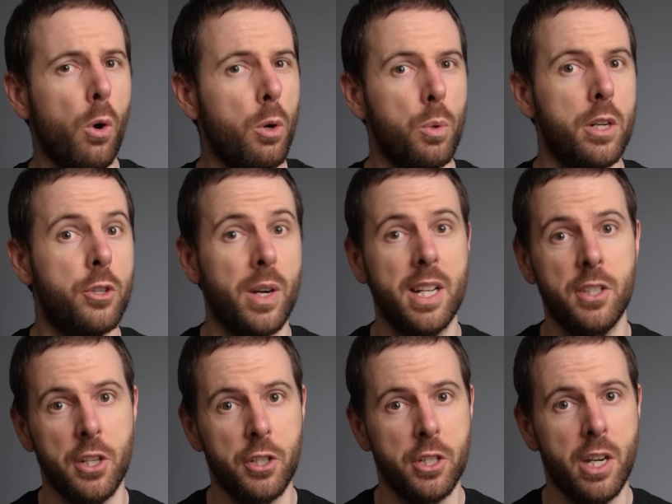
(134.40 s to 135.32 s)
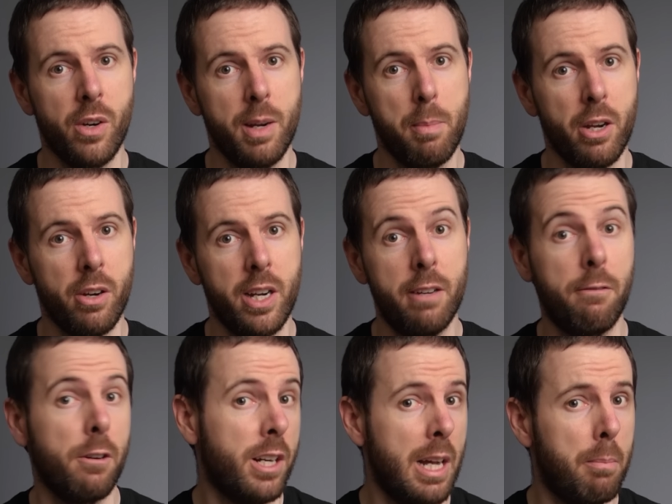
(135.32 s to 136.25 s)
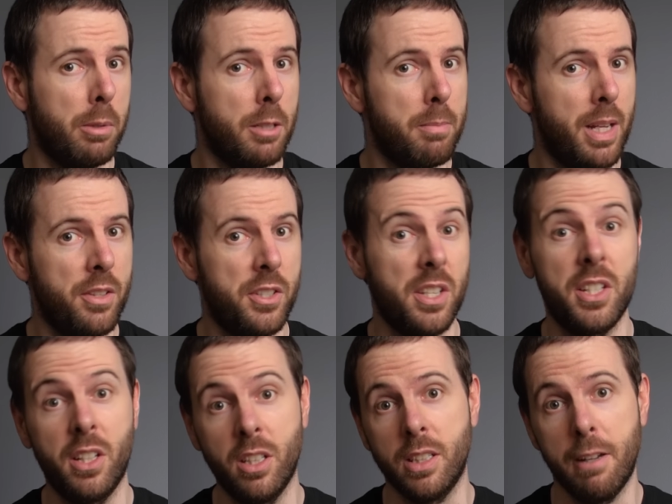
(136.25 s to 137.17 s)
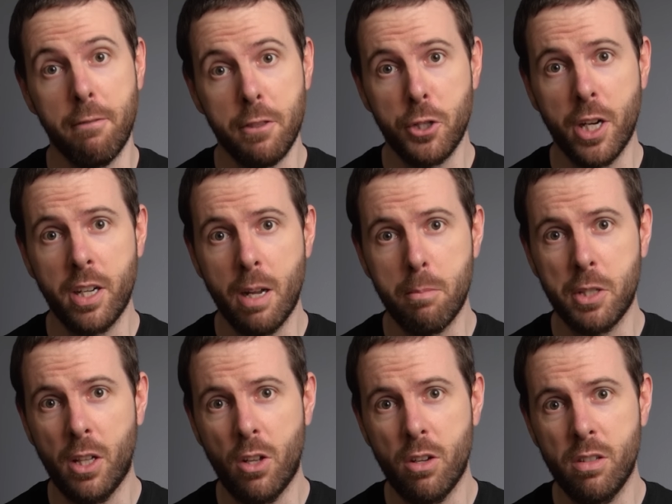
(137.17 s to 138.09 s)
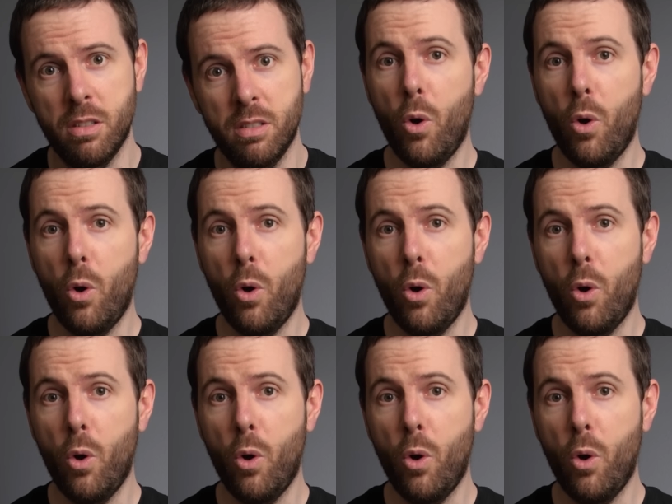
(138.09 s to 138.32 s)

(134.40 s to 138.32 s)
awkward transitionary period for a couple of months until 11th gen comes along,